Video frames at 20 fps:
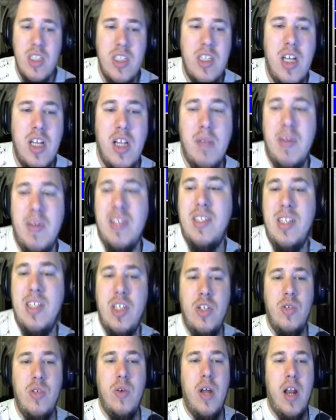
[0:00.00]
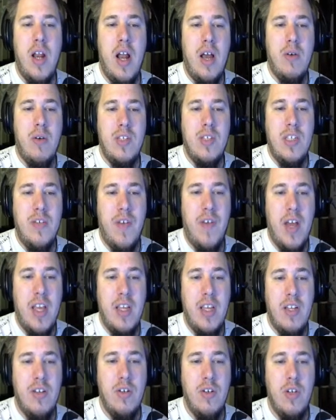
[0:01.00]
Tell him I sent you, and I will see if I can
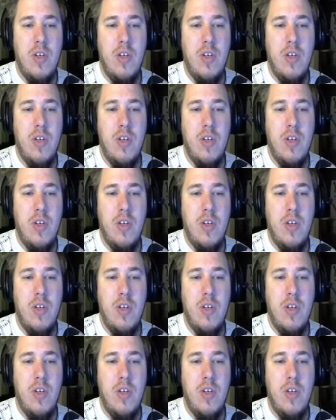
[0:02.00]
hook